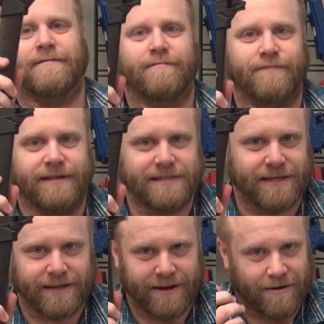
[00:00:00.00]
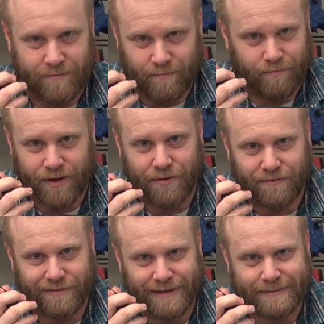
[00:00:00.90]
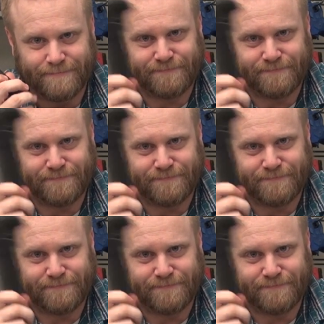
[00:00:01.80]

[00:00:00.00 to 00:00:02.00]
fits in there beautifully.